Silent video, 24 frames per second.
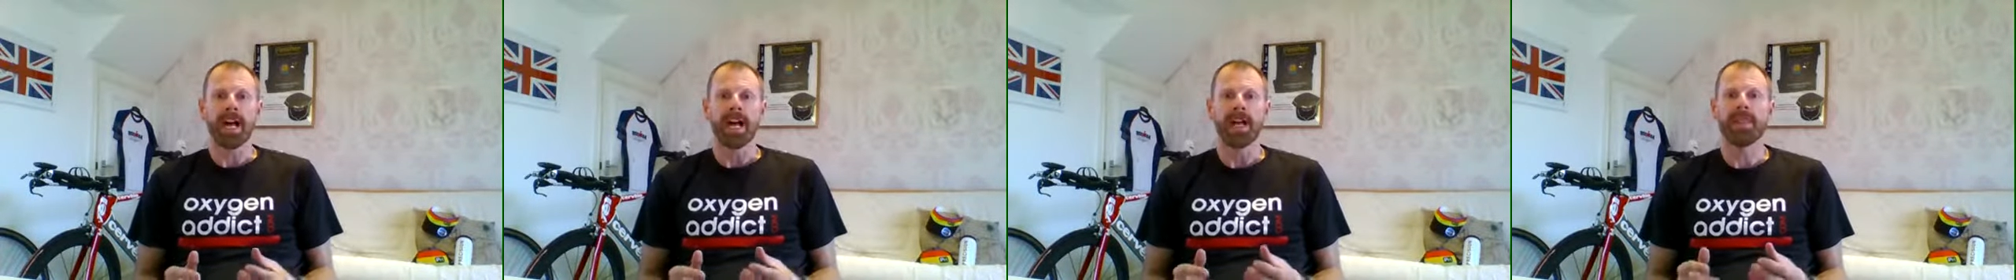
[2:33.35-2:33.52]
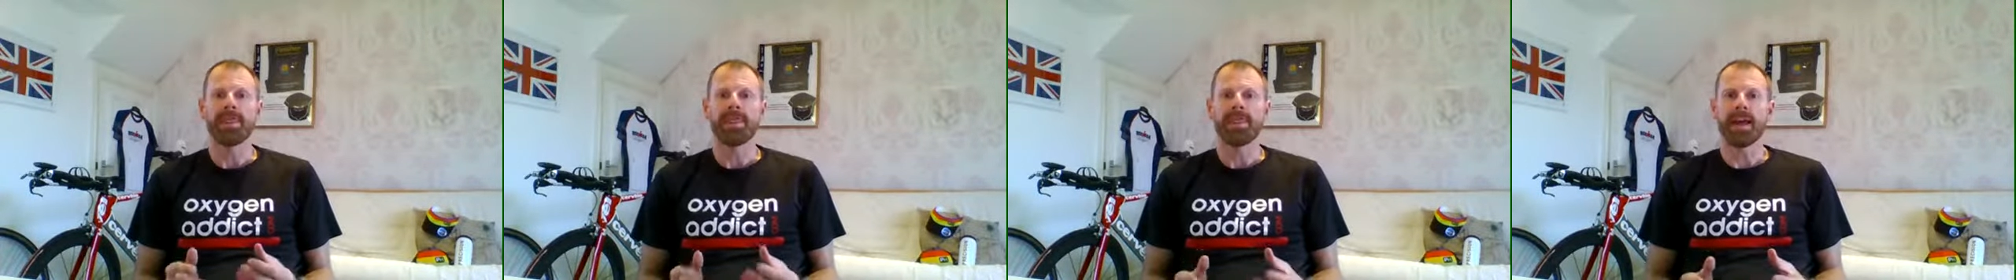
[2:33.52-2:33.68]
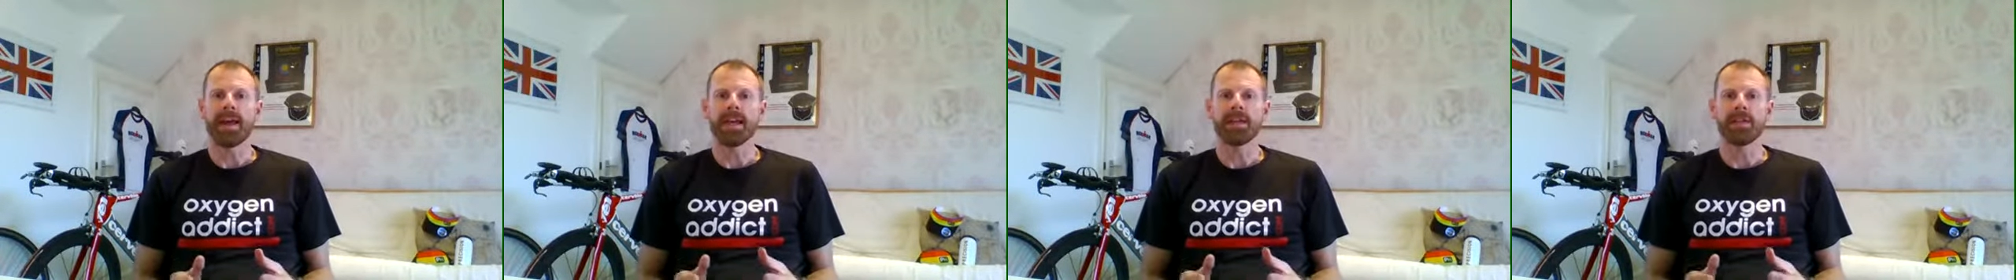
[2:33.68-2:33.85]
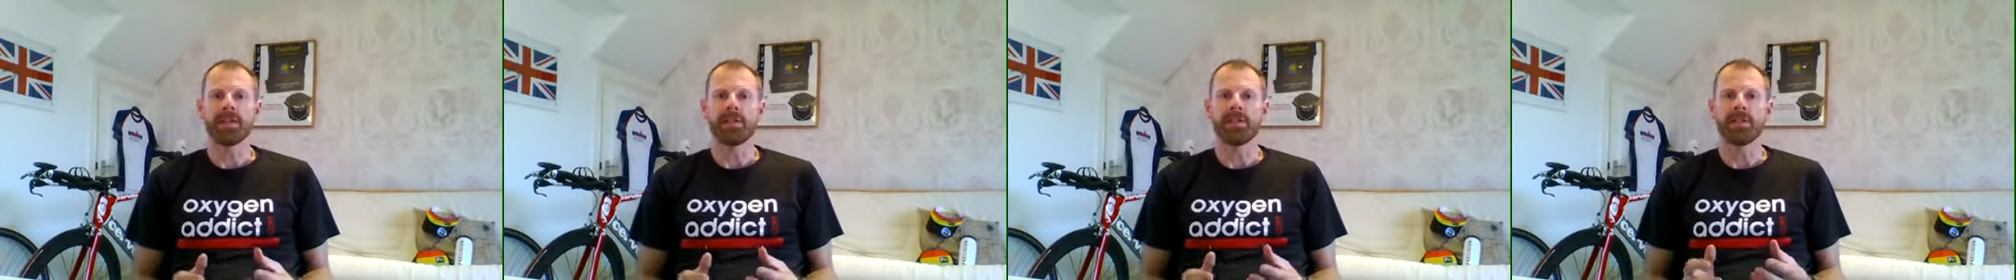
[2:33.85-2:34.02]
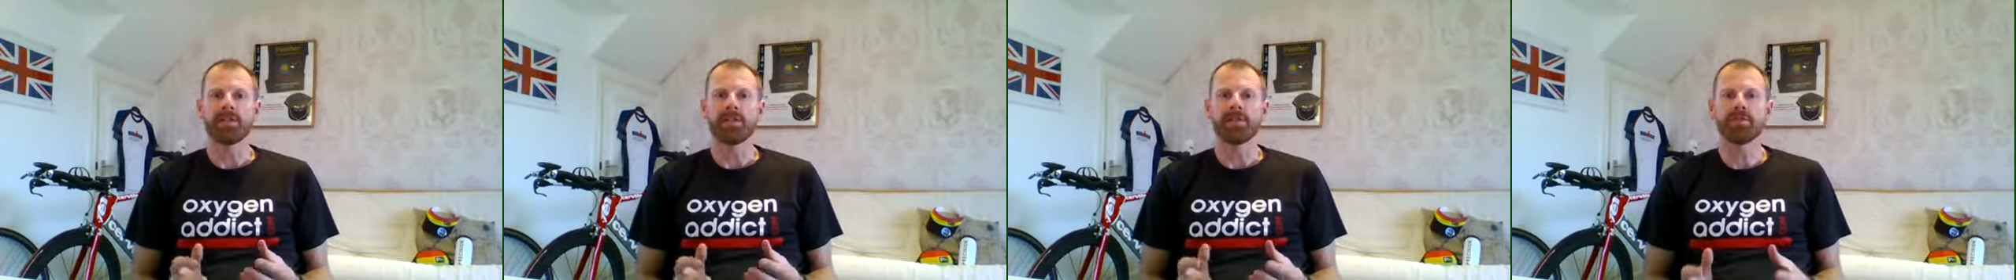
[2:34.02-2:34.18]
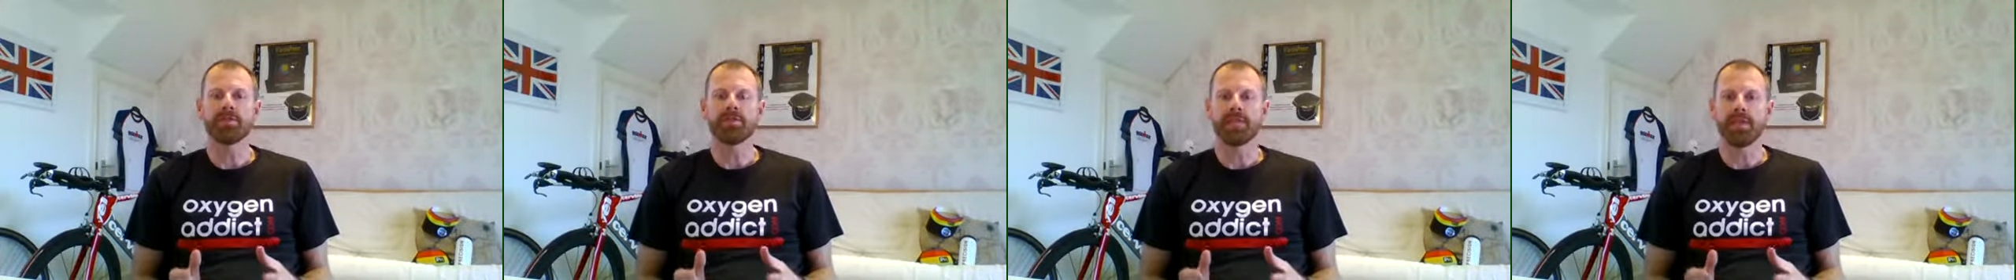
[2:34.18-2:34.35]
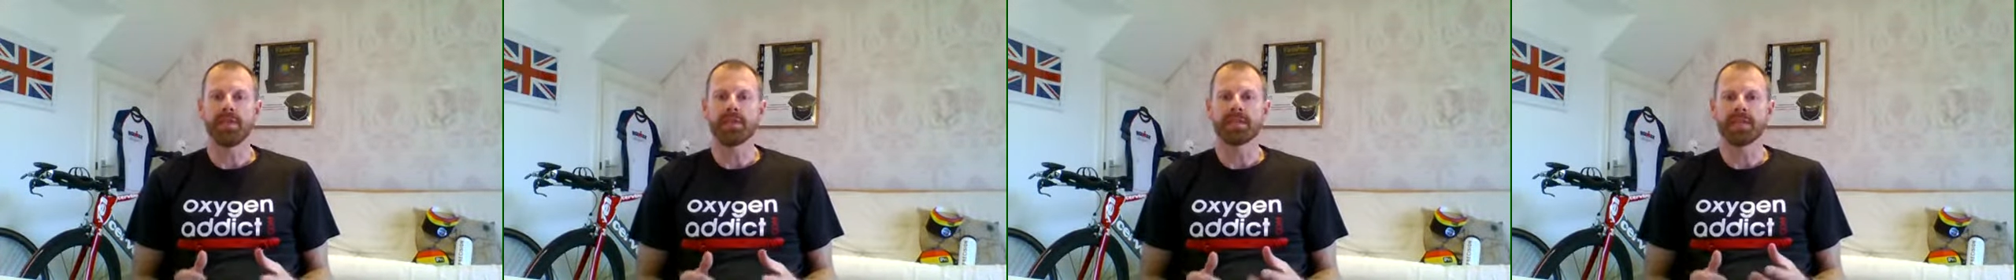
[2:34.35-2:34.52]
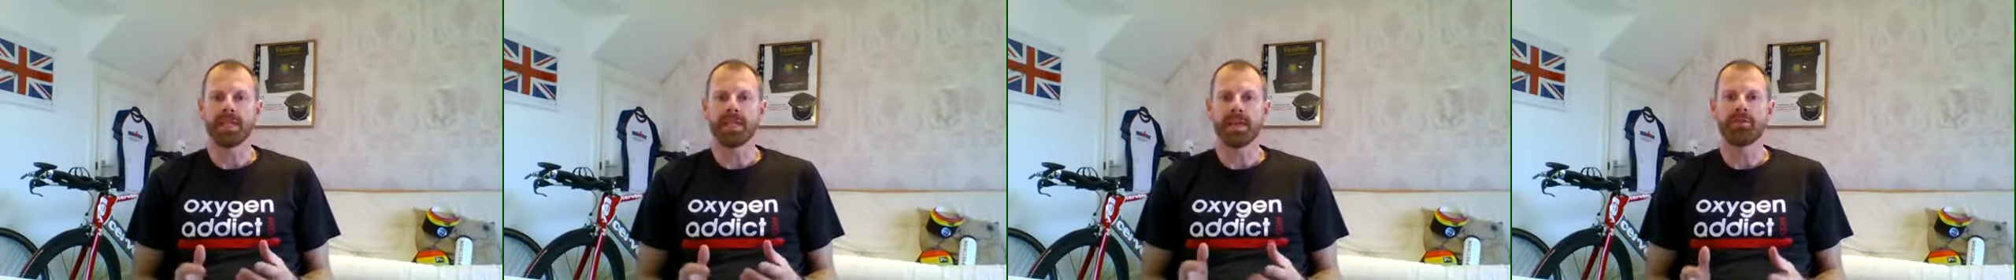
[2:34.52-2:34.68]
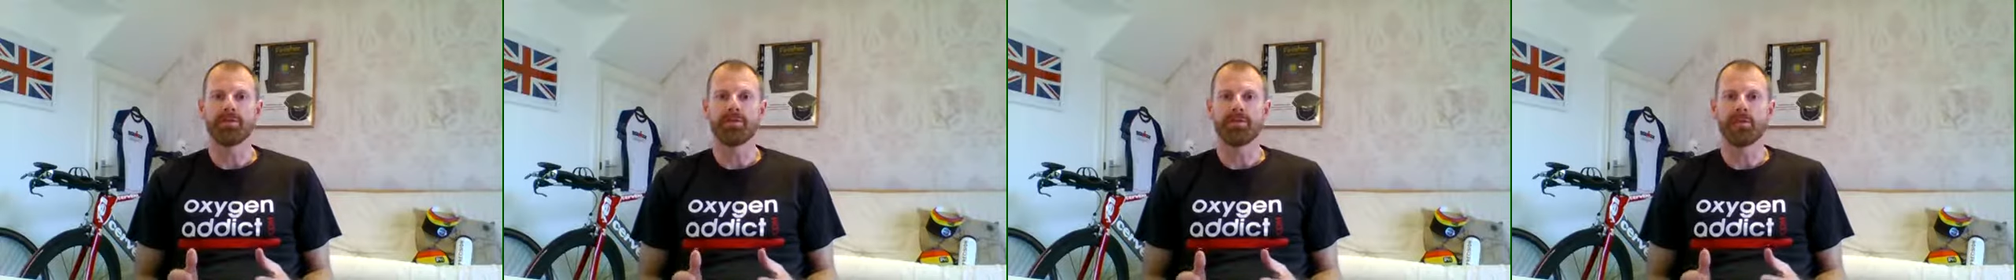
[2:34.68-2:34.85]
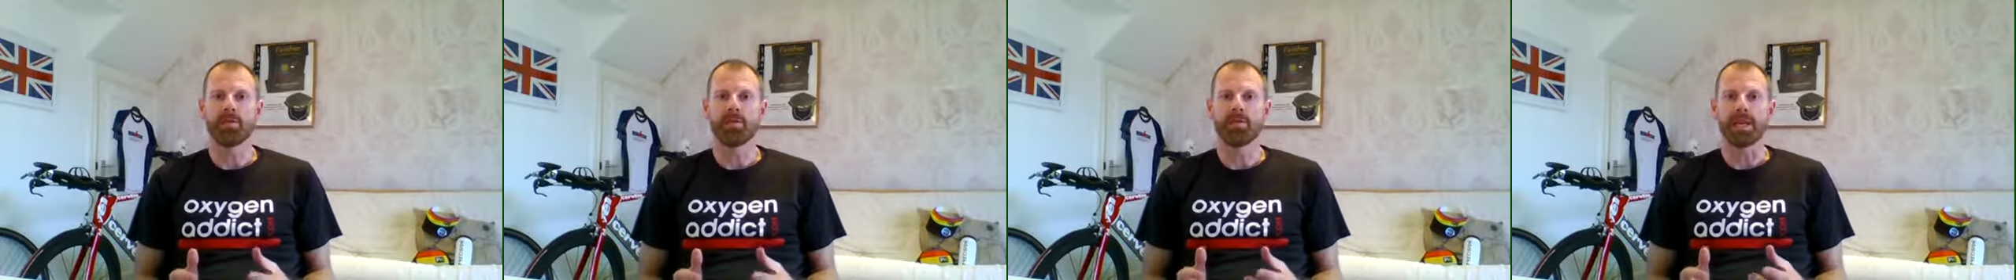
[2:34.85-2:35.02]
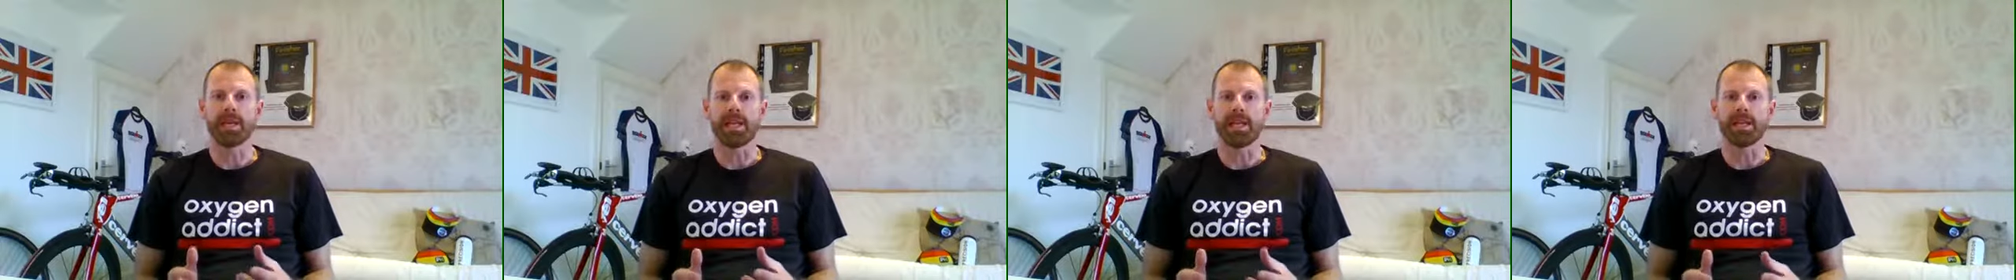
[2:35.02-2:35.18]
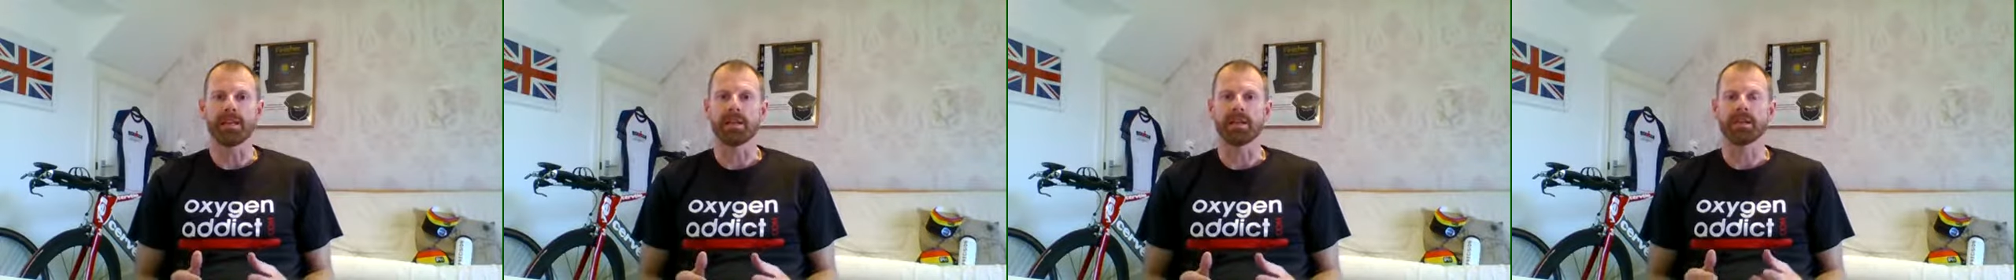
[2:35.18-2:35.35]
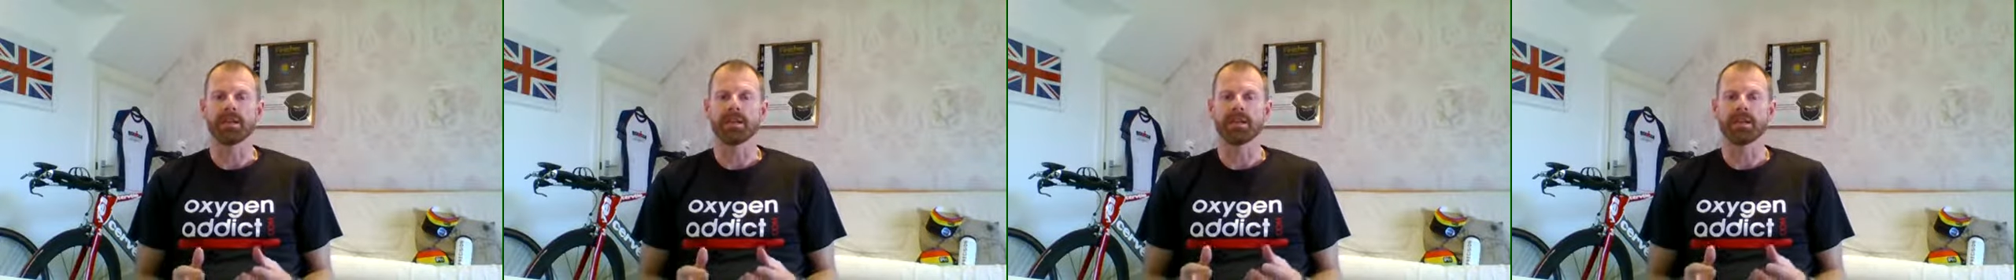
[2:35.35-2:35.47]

And then you're introducing every week